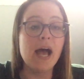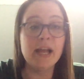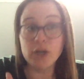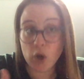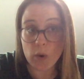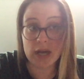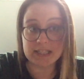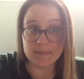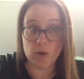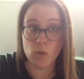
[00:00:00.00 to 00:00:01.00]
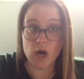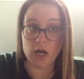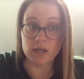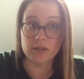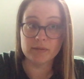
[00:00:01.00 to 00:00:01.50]
I know how to spell
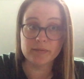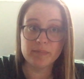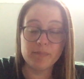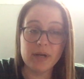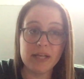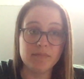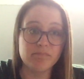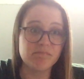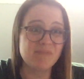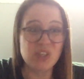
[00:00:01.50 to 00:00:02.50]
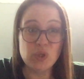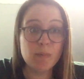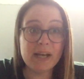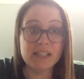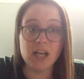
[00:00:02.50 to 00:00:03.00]
walk, but
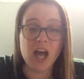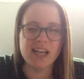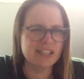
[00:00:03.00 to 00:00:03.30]
you might not.